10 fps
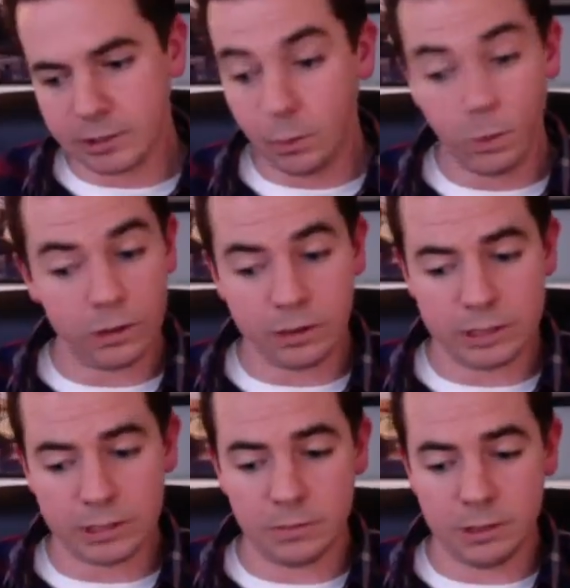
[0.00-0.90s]
Whether or not
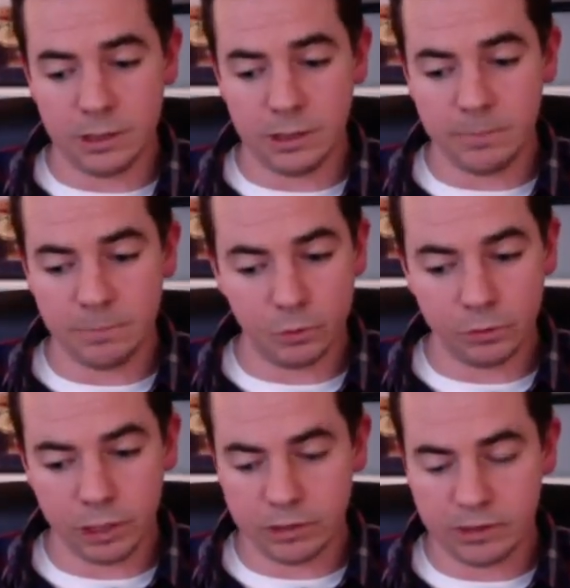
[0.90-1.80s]
it's going to be
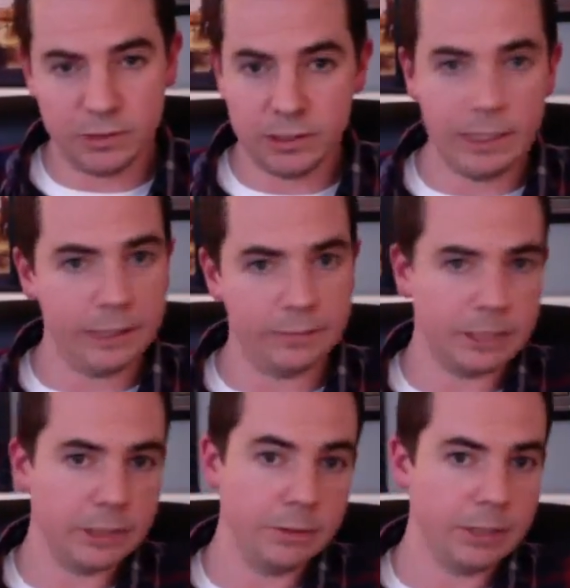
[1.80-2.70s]
Blu-ray or DVD,
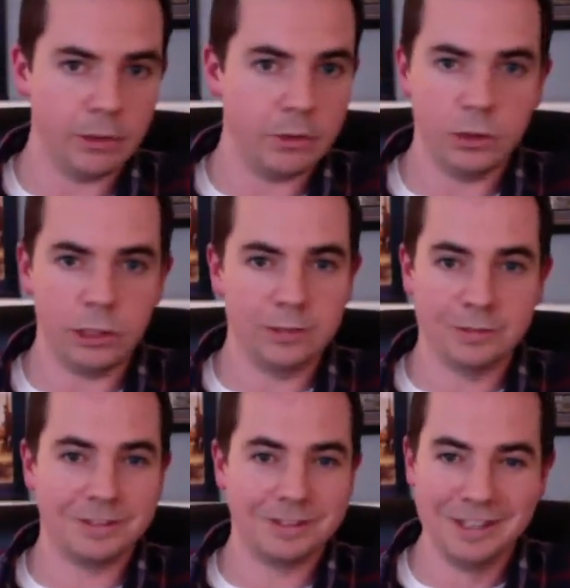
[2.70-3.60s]
I don't know yet.
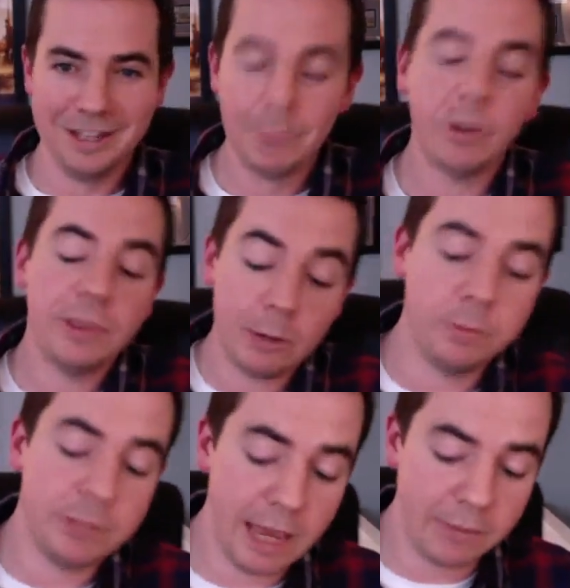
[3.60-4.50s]
But that will
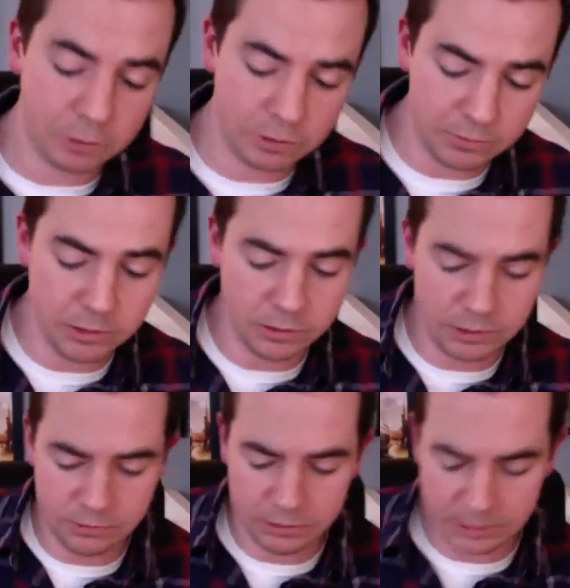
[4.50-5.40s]
be after the
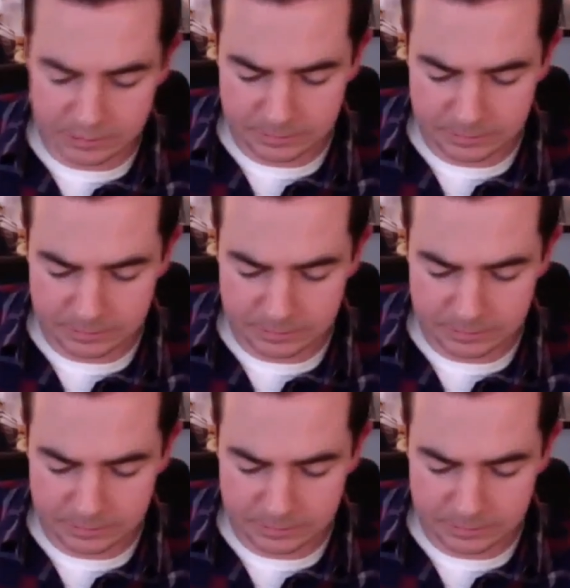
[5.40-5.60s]
VOD release.